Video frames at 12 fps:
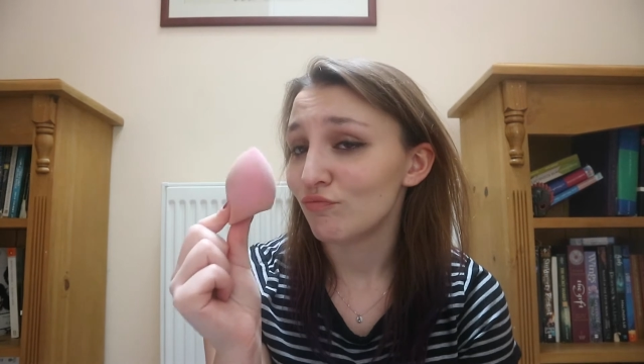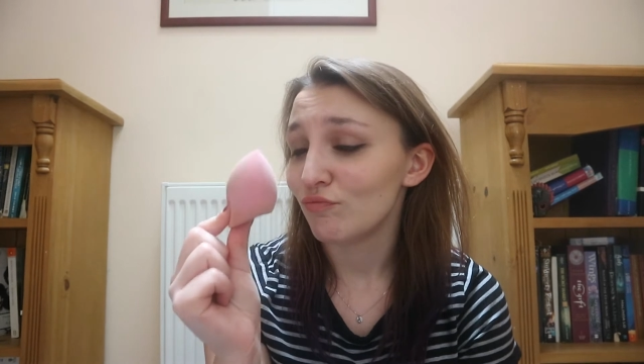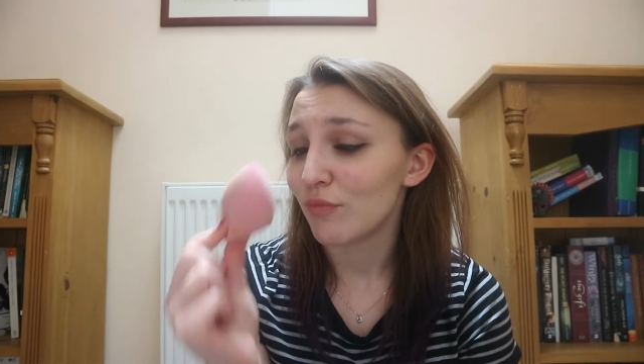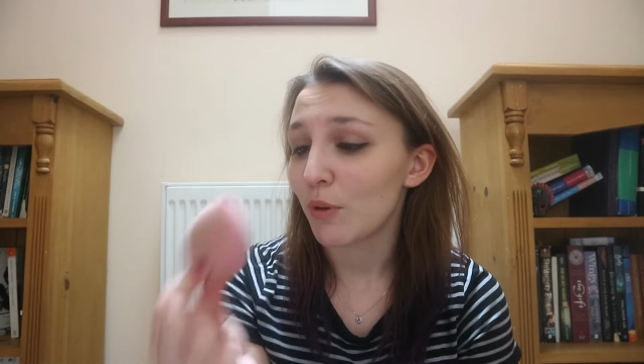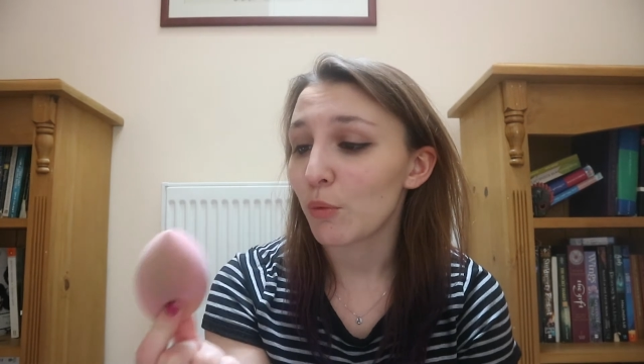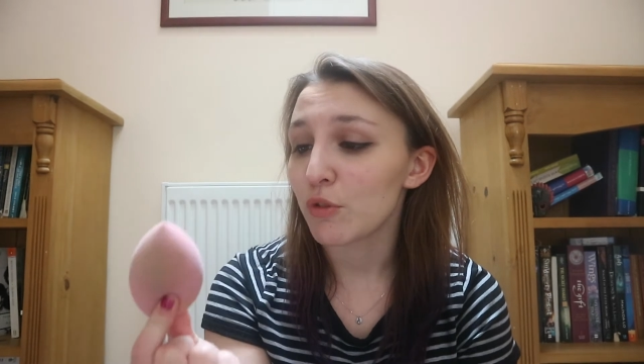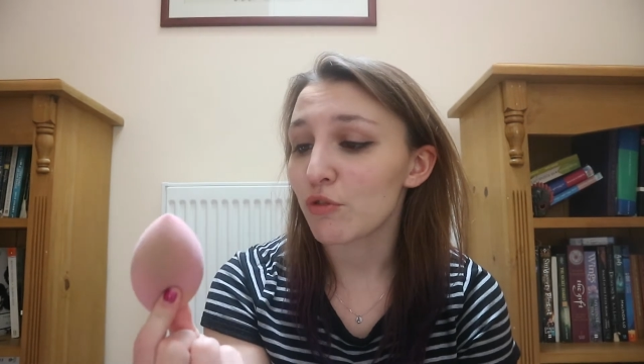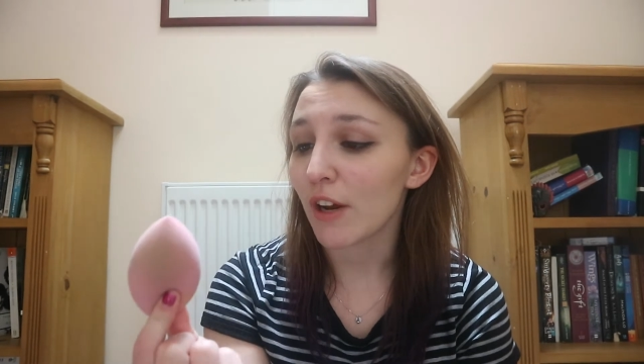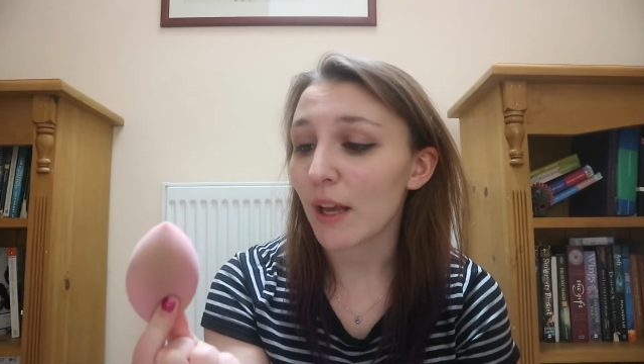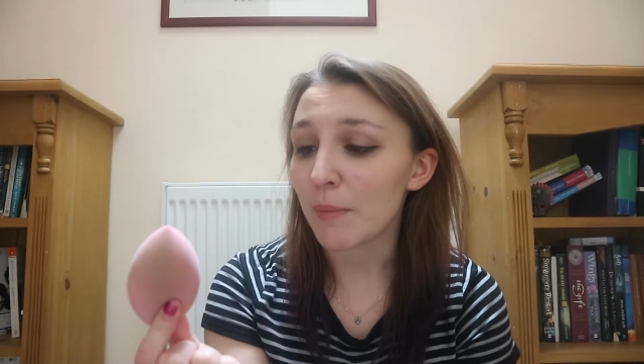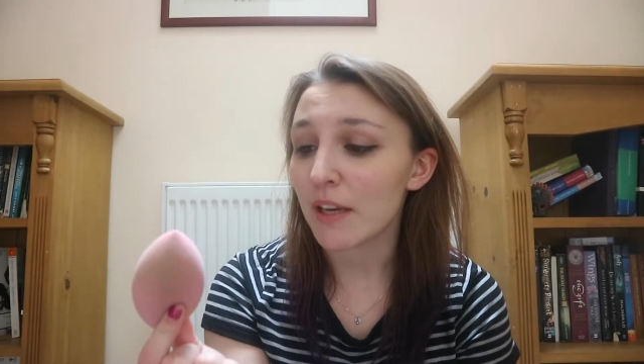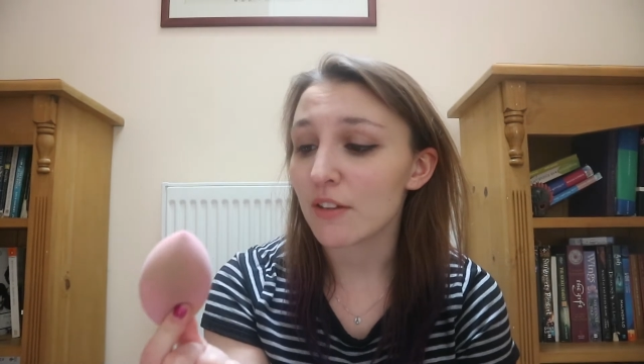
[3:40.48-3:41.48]
would
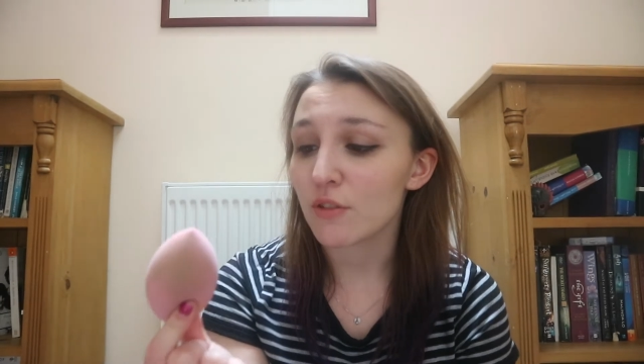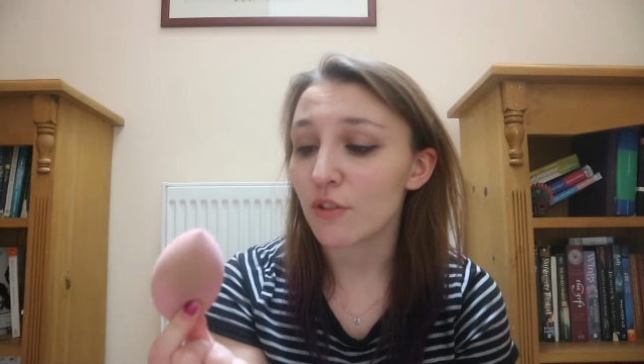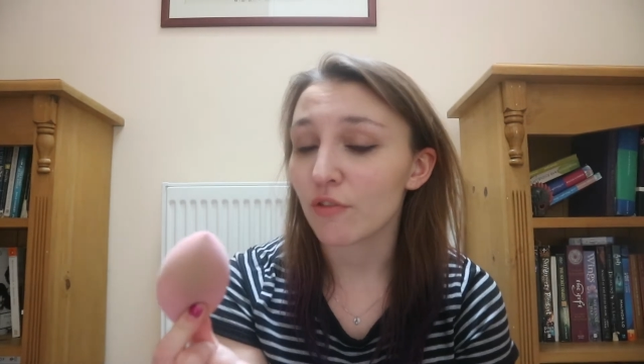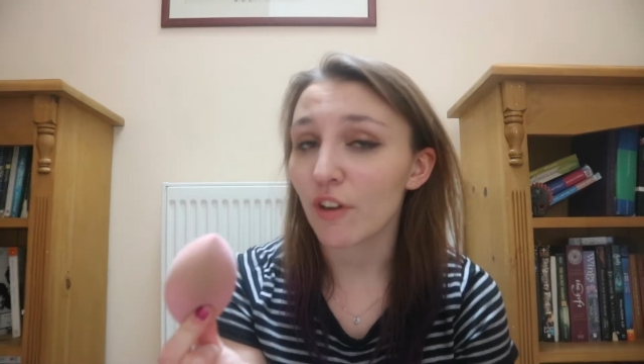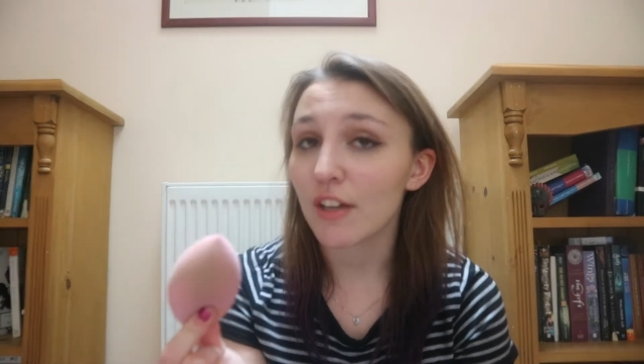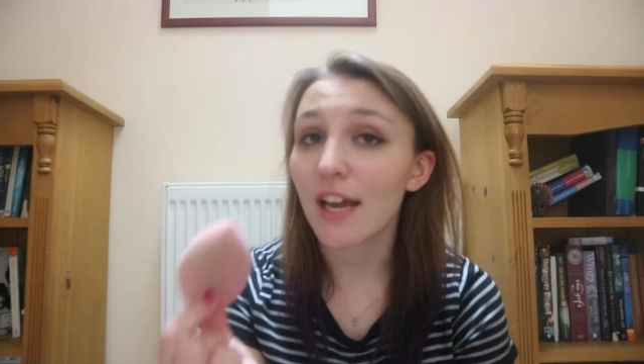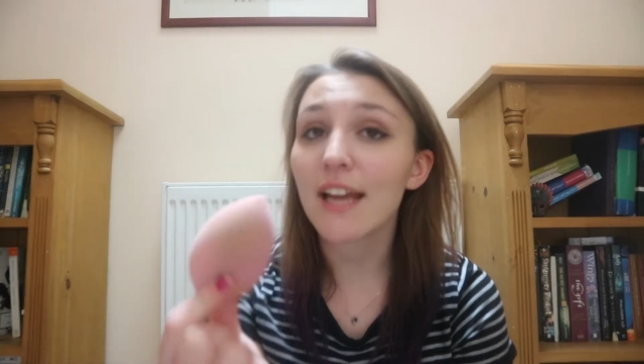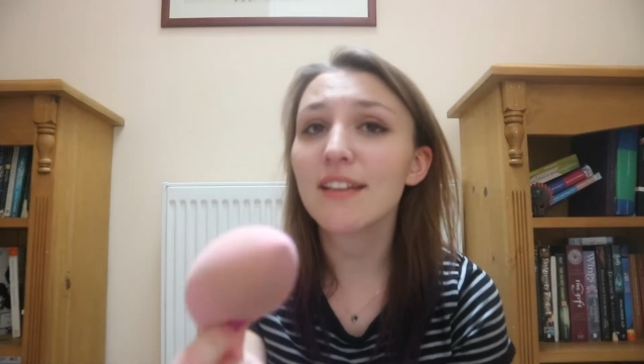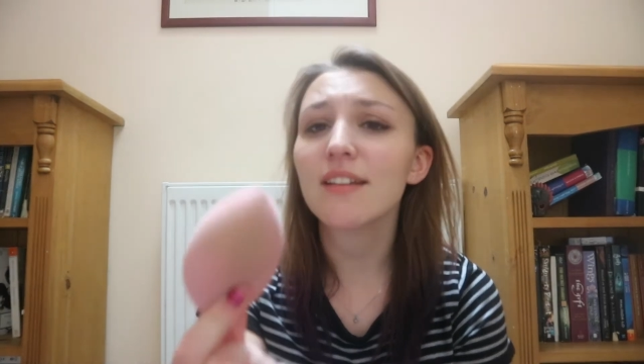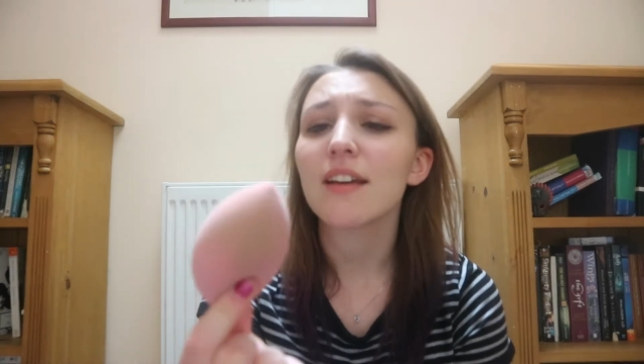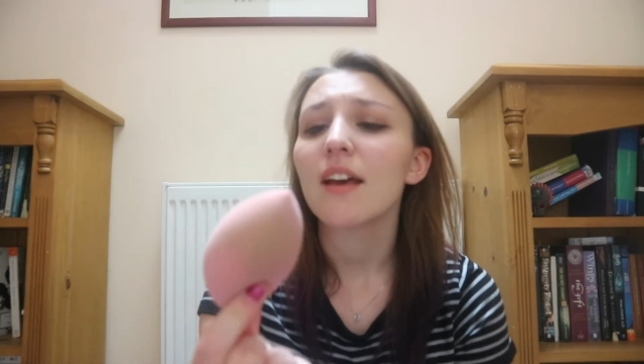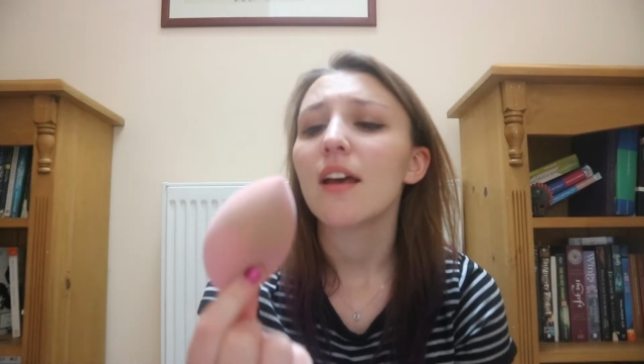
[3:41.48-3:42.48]
recommend to a friend. And